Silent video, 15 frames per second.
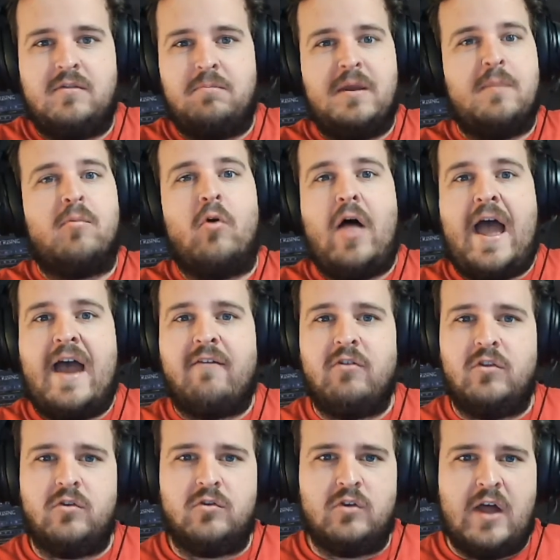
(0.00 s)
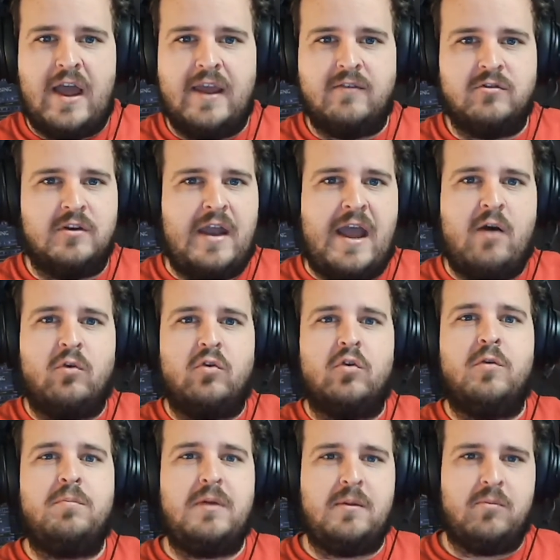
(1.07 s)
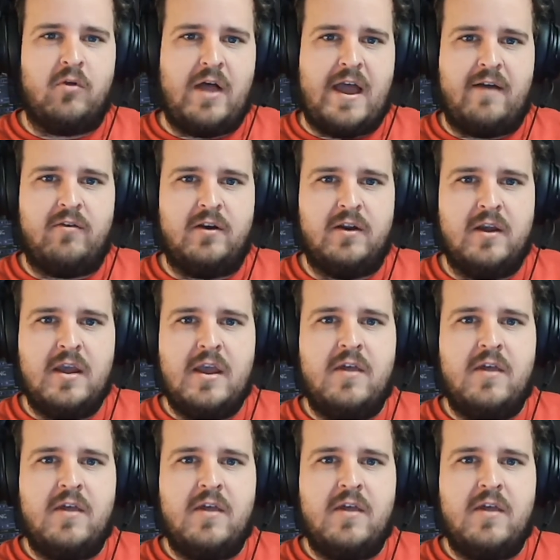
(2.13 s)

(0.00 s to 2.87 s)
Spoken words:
people have in their lives and how good people have it,